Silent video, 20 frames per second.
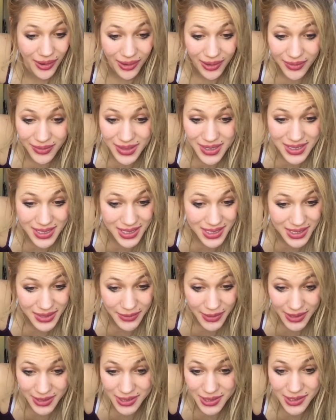all of these things that
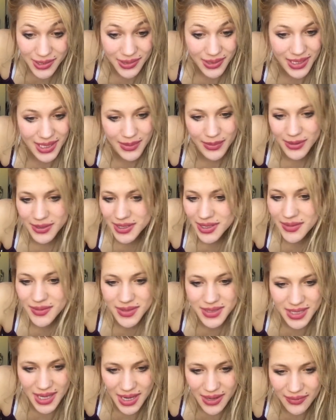we had to do to keep ourselves
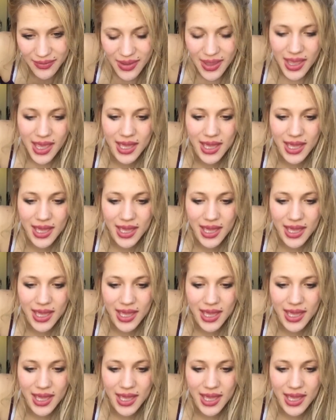safe,